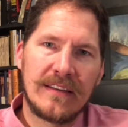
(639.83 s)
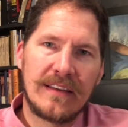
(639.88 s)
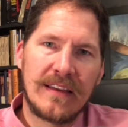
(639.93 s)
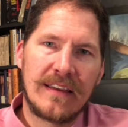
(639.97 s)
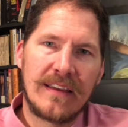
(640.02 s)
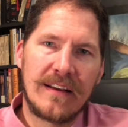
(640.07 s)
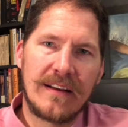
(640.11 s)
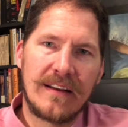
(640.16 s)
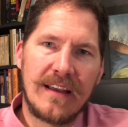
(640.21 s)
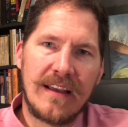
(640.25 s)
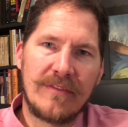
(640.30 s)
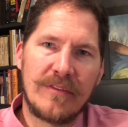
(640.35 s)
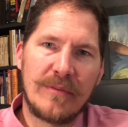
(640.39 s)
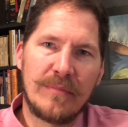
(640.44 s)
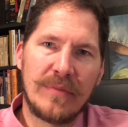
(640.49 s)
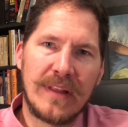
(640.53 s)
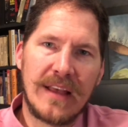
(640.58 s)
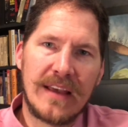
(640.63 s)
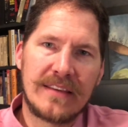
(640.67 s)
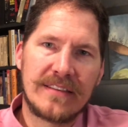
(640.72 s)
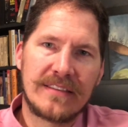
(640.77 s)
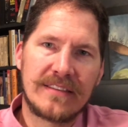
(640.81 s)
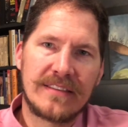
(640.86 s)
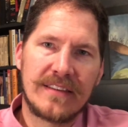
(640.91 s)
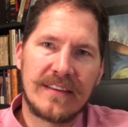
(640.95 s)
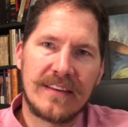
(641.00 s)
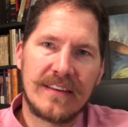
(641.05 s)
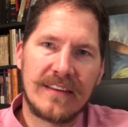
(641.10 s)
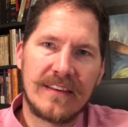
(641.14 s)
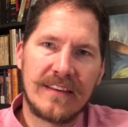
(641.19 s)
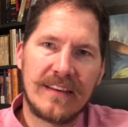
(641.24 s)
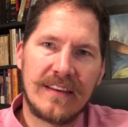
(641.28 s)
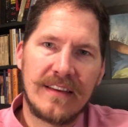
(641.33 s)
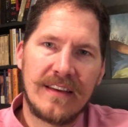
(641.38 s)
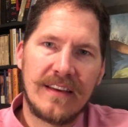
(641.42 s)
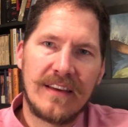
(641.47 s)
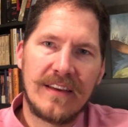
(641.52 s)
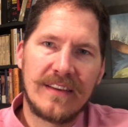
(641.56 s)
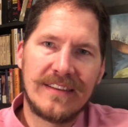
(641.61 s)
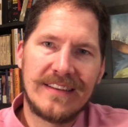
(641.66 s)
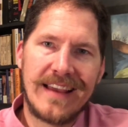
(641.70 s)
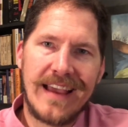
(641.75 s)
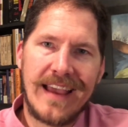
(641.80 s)
Y'all have a blessed
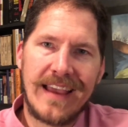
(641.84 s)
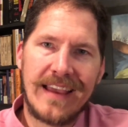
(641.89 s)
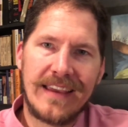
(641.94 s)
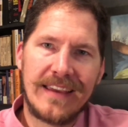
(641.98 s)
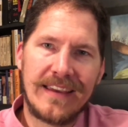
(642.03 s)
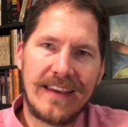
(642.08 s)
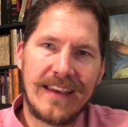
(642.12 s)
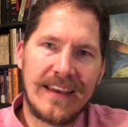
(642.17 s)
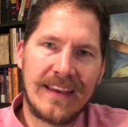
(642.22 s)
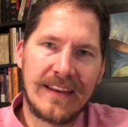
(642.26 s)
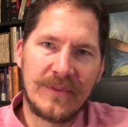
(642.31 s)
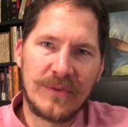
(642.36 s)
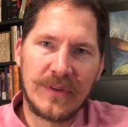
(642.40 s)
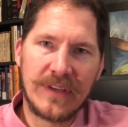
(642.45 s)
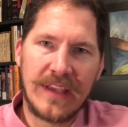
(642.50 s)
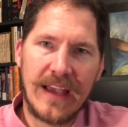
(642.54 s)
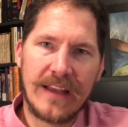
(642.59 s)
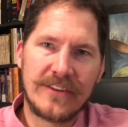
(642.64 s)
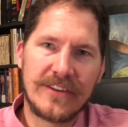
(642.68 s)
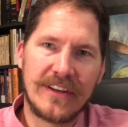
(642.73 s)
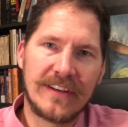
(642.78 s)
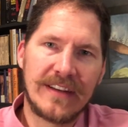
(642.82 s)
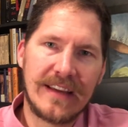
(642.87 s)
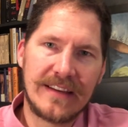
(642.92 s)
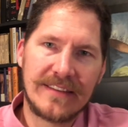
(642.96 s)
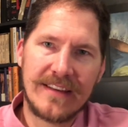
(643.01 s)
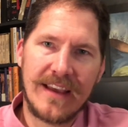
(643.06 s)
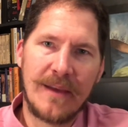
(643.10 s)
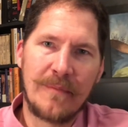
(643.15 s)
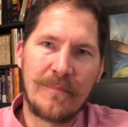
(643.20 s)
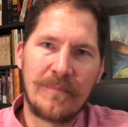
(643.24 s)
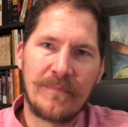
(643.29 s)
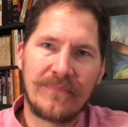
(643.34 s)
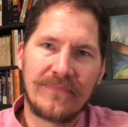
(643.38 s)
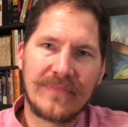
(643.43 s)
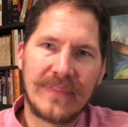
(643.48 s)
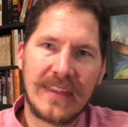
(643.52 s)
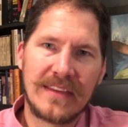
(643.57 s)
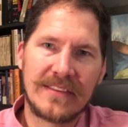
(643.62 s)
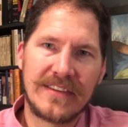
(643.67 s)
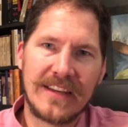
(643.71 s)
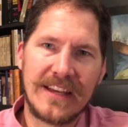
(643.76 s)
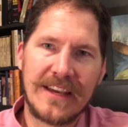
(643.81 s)
day, and we'll catch y'all next time.
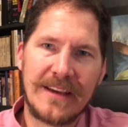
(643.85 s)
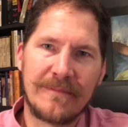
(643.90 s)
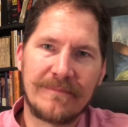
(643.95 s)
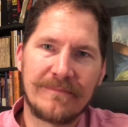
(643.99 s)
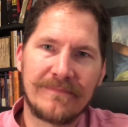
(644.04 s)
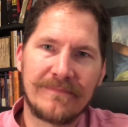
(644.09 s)
See ya.